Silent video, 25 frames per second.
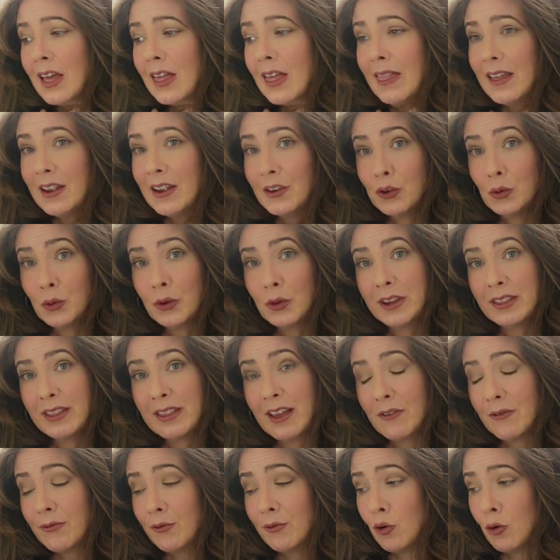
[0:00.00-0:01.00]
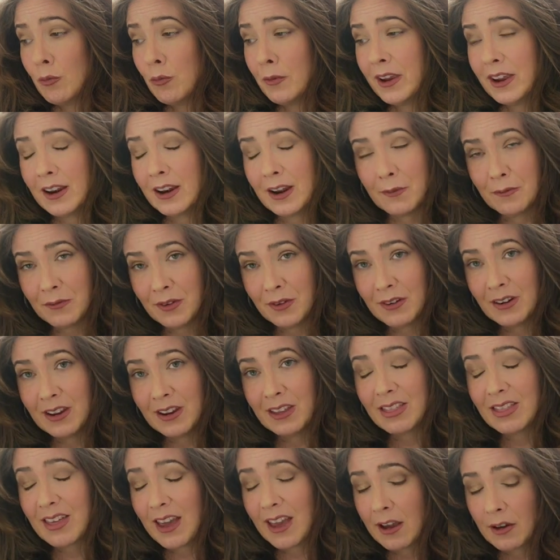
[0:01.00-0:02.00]
and they're doing that for me, and I'm
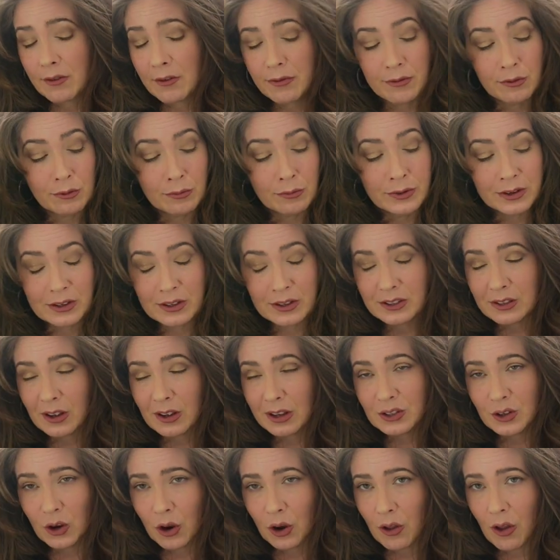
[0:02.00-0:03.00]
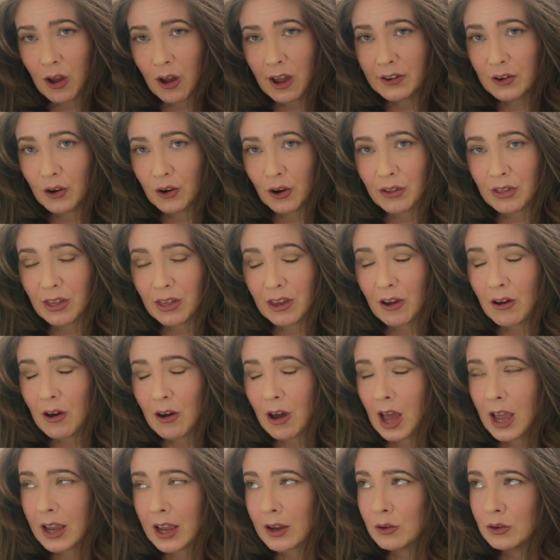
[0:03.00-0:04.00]
very thankful because I don't think
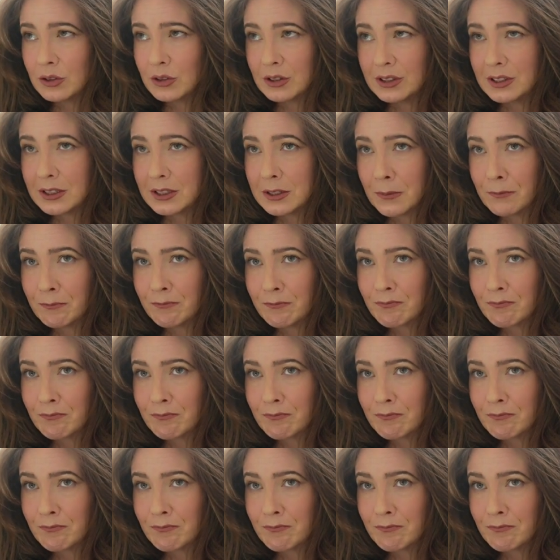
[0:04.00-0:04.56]
I could